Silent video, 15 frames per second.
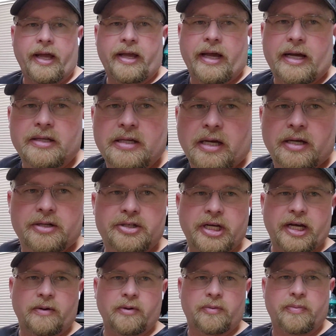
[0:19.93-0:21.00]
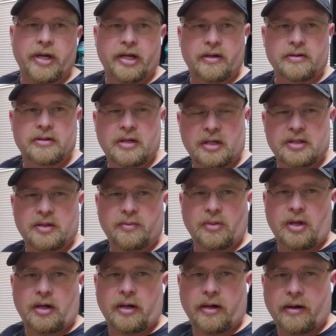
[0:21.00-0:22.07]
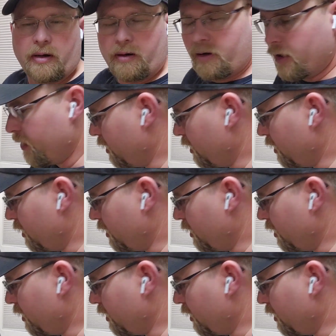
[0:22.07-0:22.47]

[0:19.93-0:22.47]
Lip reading: Hey guys, Chad with BAKO'S Custom Lawn,